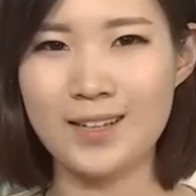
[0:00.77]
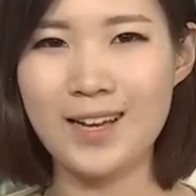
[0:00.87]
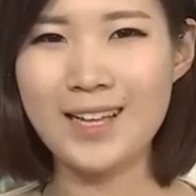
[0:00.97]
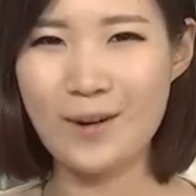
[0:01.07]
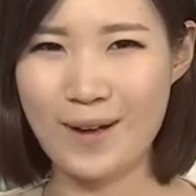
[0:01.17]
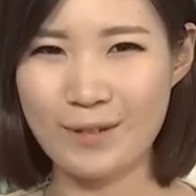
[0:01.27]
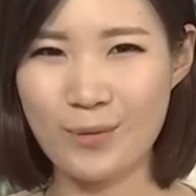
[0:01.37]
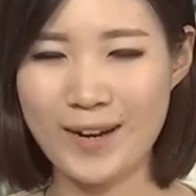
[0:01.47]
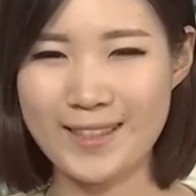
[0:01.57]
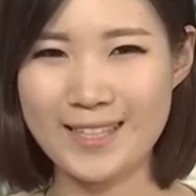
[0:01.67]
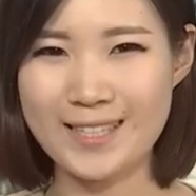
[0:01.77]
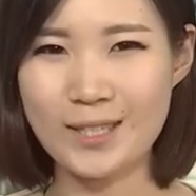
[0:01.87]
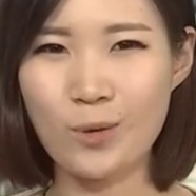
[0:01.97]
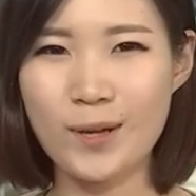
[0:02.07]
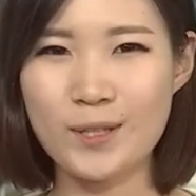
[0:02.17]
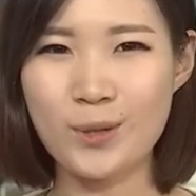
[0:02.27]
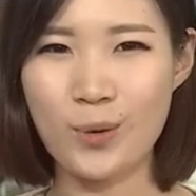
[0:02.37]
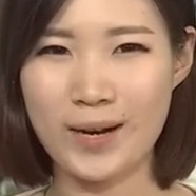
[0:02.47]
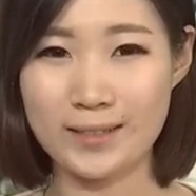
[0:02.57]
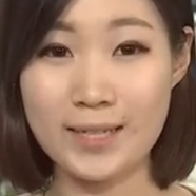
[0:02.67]
Hello everyone, this is Kwon
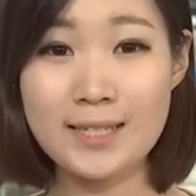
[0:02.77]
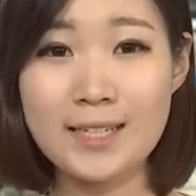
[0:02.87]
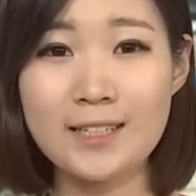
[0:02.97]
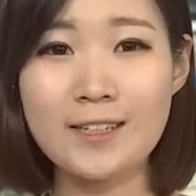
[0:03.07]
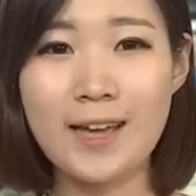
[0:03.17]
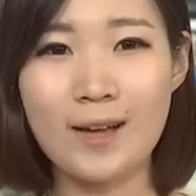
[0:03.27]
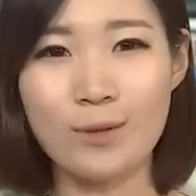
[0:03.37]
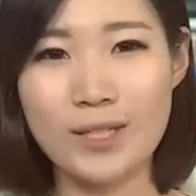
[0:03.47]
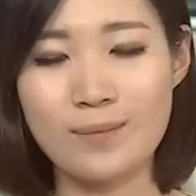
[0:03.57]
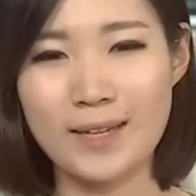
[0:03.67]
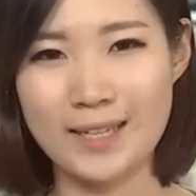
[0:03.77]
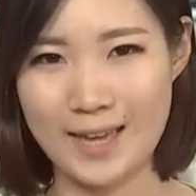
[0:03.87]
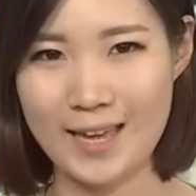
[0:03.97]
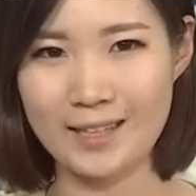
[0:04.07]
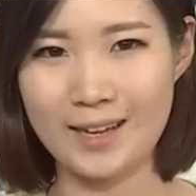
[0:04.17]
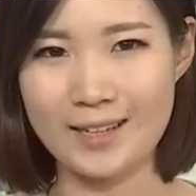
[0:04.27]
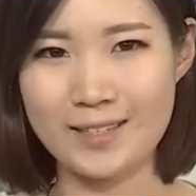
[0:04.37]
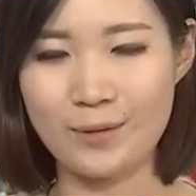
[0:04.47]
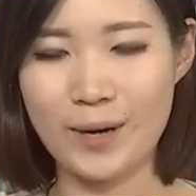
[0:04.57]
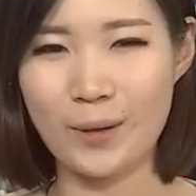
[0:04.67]
Soa. Let's take a look at what's making
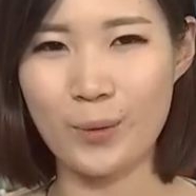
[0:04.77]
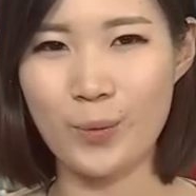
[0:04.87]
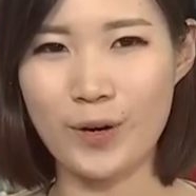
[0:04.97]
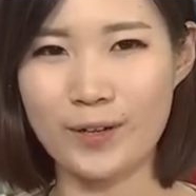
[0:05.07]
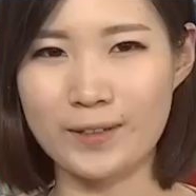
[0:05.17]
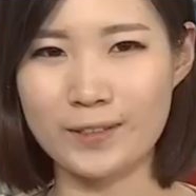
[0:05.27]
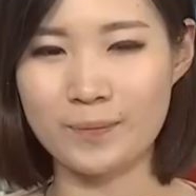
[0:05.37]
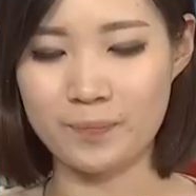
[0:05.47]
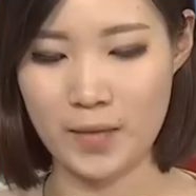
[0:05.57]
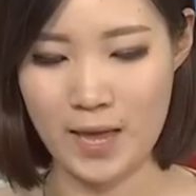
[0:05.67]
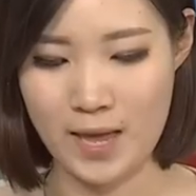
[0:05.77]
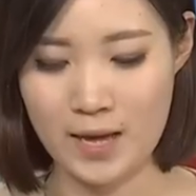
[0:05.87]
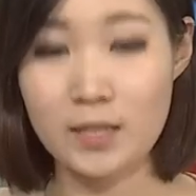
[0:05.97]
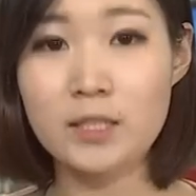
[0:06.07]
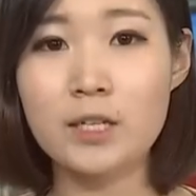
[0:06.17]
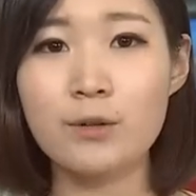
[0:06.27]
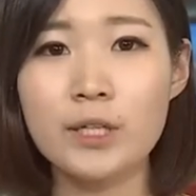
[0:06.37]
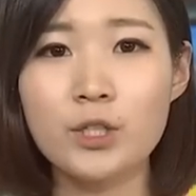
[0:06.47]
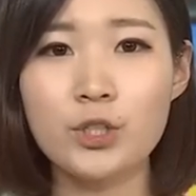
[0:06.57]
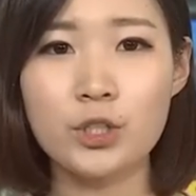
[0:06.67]
headlines around the world.
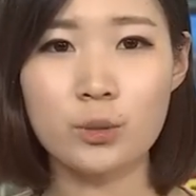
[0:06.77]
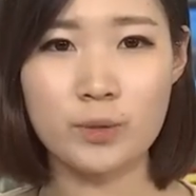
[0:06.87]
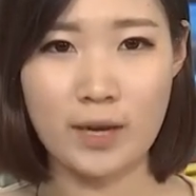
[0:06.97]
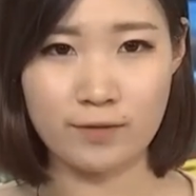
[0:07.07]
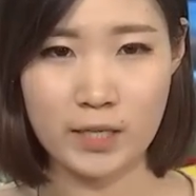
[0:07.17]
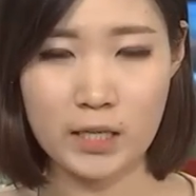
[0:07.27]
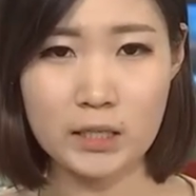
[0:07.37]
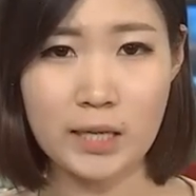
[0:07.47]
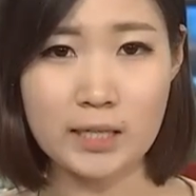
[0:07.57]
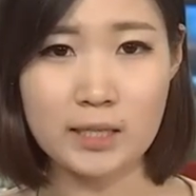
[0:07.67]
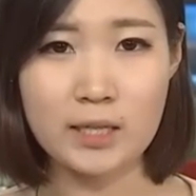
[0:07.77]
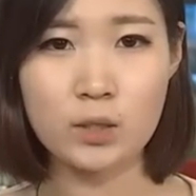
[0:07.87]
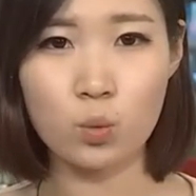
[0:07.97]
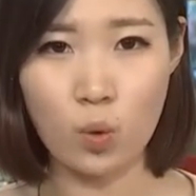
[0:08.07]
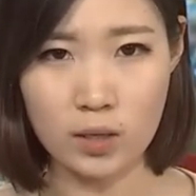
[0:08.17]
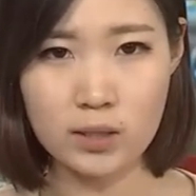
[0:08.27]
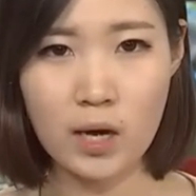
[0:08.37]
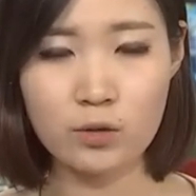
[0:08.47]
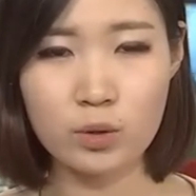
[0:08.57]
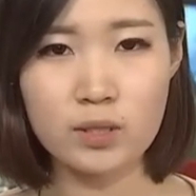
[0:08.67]
Syrian troops have killed at least one
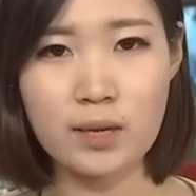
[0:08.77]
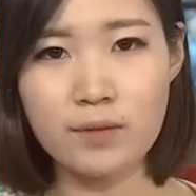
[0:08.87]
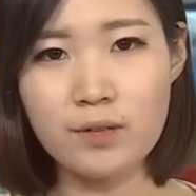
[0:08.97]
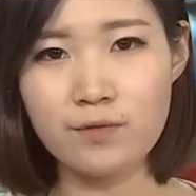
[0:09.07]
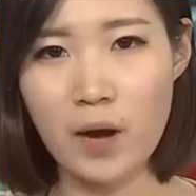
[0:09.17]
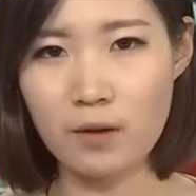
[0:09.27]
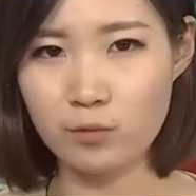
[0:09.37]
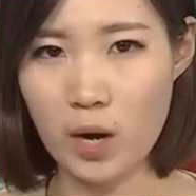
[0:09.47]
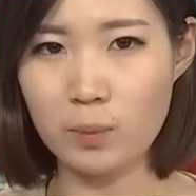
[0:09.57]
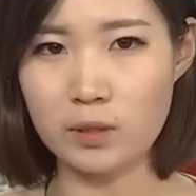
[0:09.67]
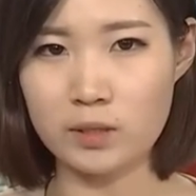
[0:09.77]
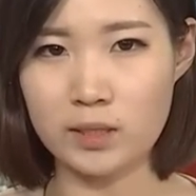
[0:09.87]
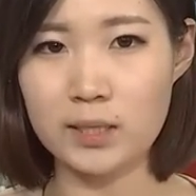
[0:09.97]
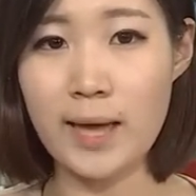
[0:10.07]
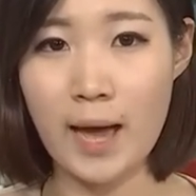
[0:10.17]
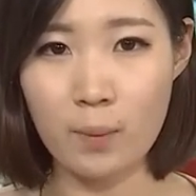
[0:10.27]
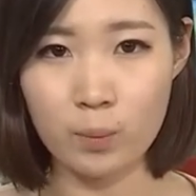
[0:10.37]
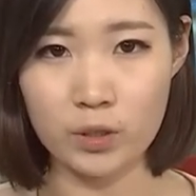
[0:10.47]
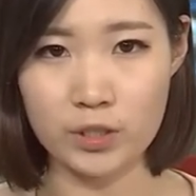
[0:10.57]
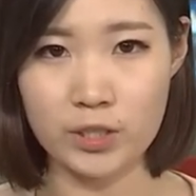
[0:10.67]
hundred seventy-five rebels in an
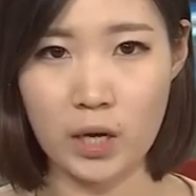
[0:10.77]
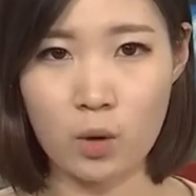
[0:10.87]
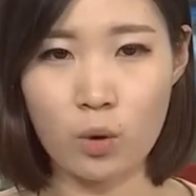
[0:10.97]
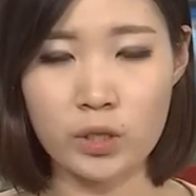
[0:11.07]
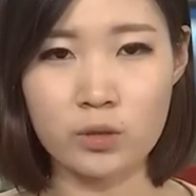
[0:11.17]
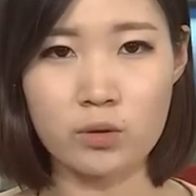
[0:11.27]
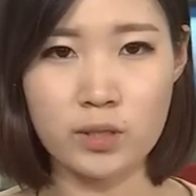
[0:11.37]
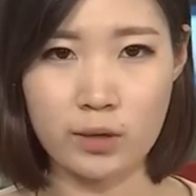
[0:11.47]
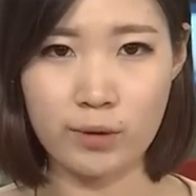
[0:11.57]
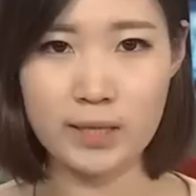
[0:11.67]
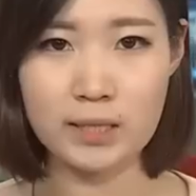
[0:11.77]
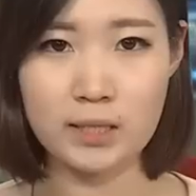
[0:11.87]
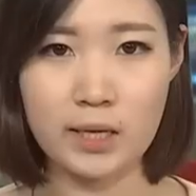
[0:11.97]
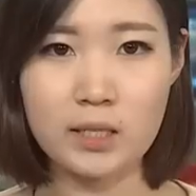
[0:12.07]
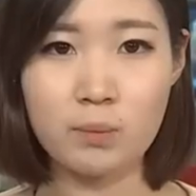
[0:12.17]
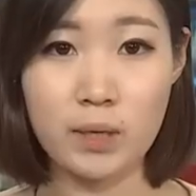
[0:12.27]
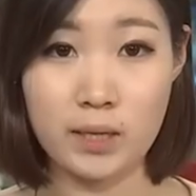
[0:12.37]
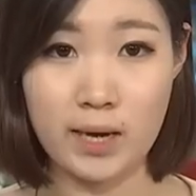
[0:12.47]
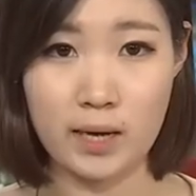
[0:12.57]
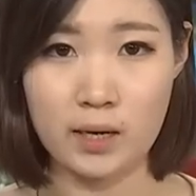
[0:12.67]
ambush, according to Syrian state
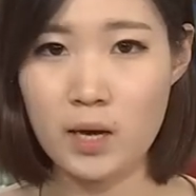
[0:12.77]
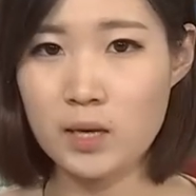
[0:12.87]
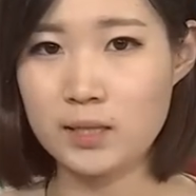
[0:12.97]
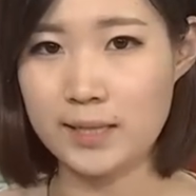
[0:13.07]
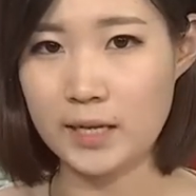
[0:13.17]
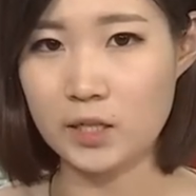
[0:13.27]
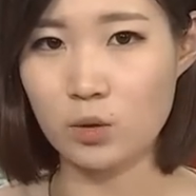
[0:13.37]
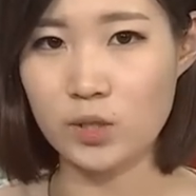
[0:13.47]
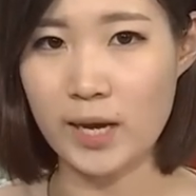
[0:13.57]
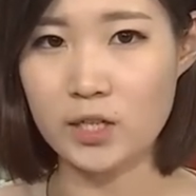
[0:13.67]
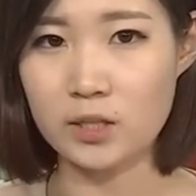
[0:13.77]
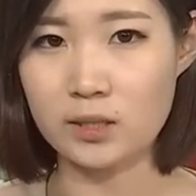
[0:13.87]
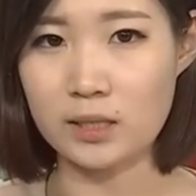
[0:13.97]
media. State news agency